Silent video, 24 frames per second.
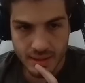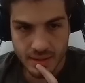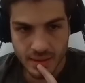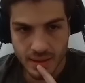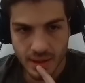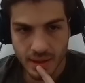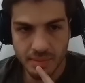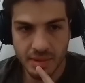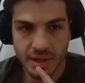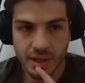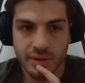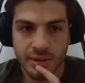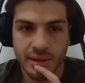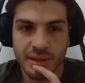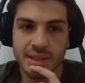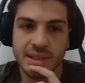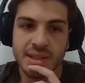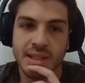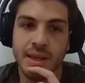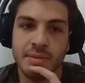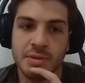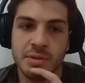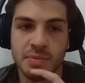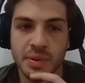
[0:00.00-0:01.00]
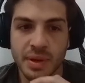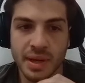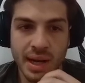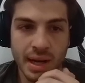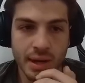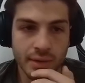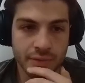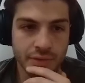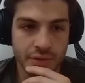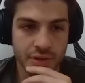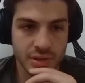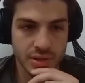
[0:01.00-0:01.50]
mean, Crazy Time's been
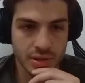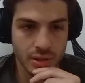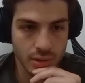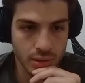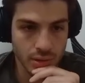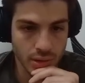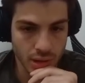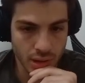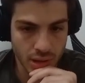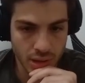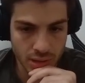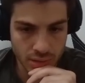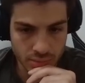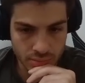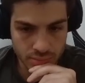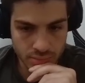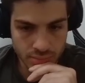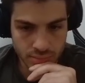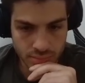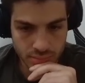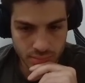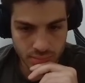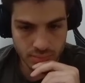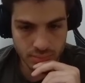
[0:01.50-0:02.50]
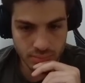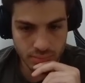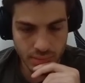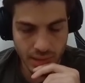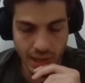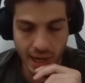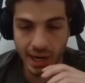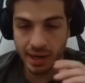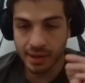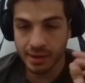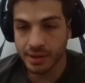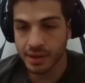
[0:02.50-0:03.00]
out for so long.
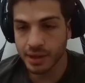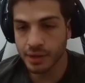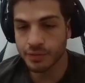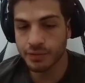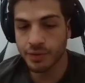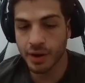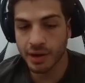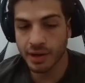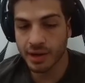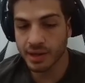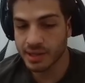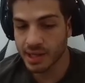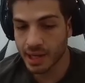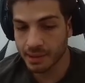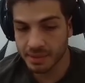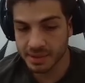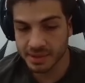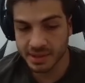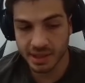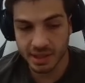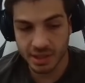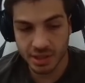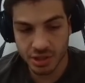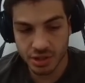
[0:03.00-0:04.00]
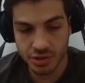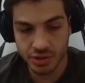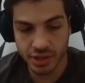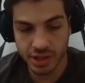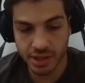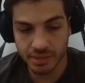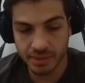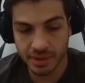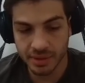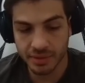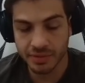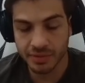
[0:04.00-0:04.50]
I think Funky Time is
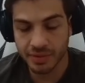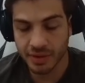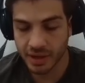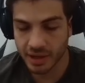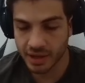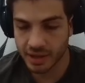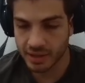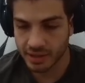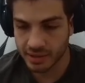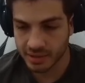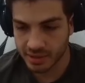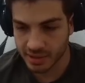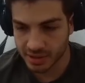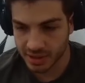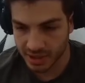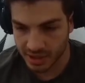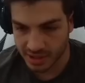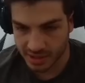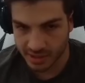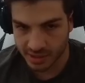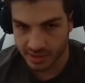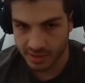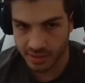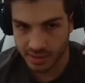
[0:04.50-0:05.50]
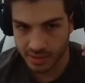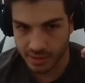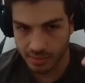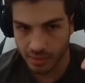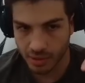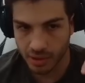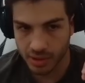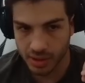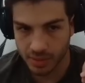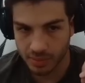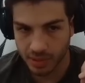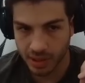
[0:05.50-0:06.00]
extremely fun. Just the
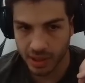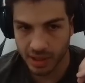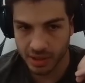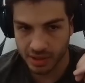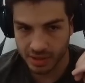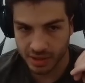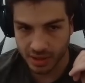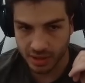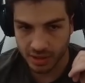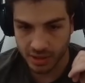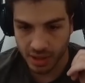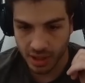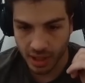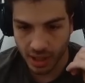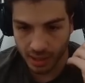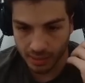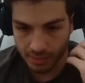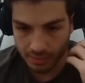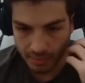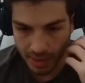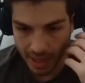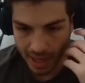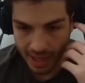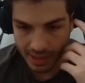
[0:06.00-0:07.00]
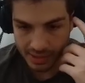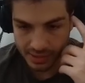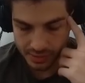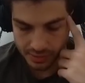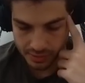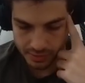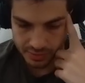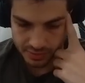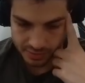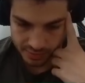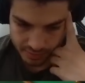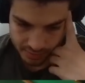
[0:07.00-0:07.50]
multipliers are not
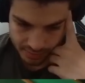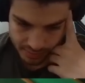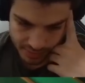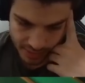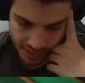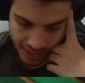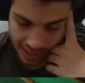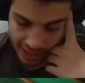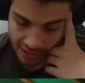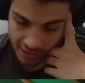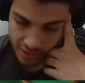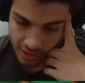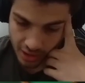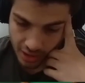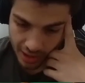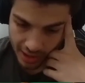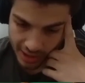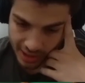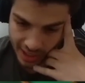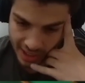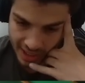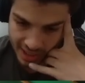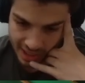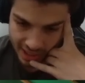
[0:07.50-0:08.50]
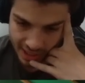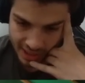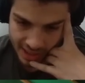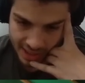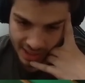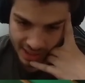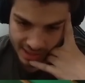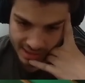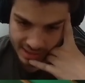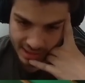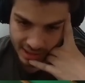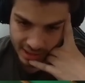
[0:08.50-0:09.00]
massive. I don't know. I
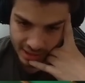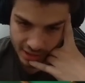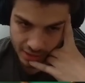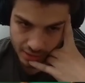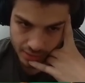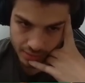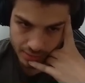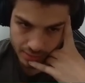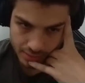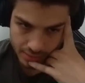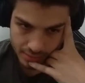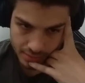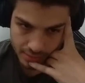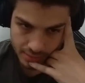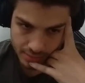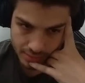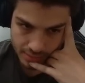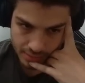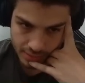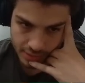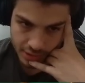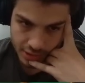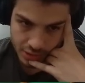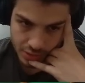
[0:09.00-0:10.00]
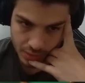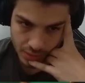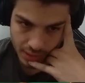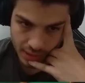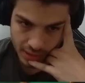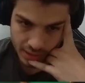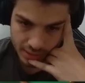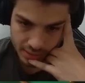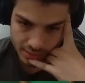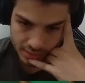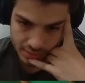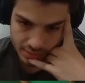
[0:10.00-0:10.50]
can't tell you which
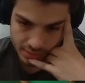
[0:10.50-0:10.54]
one.